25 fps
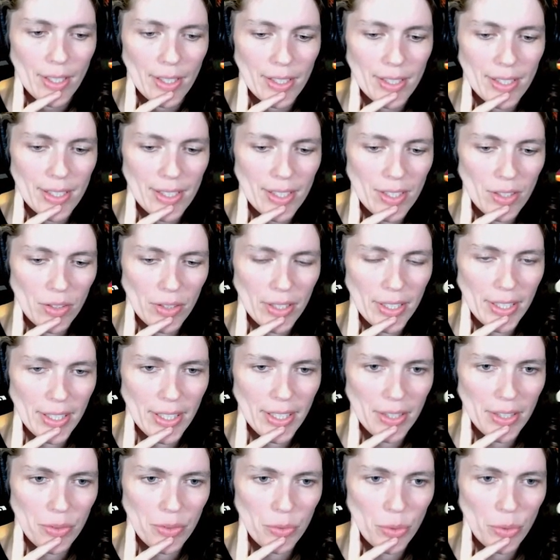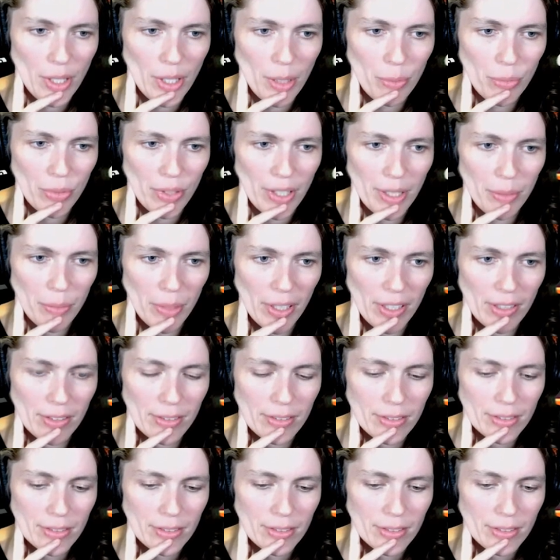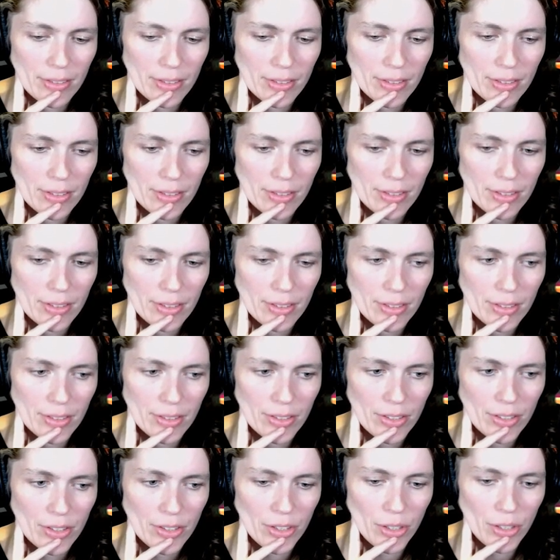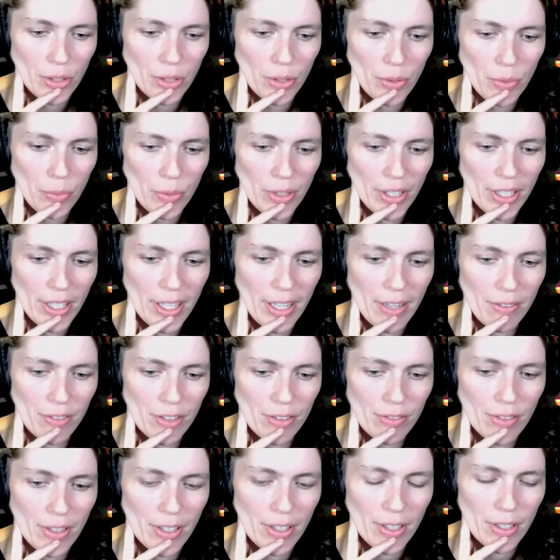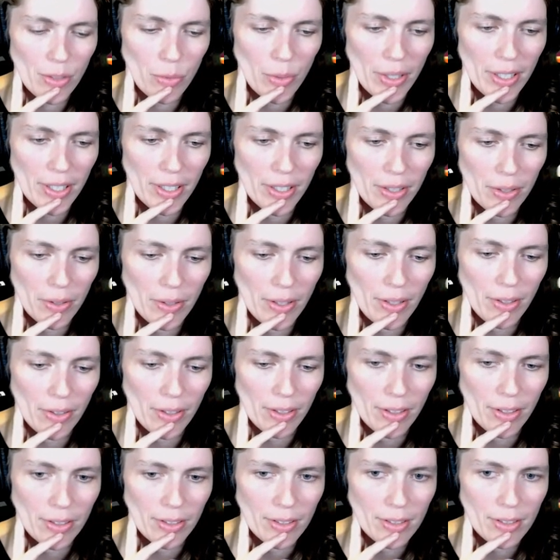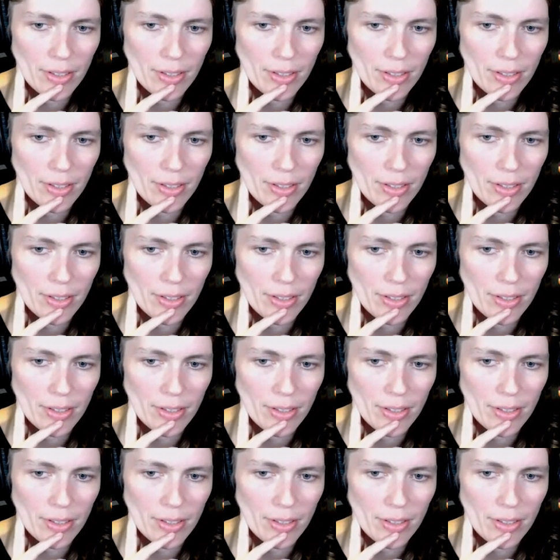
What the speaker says: Still can't get through that pride mate. So we're gonna have to find a way to get around it.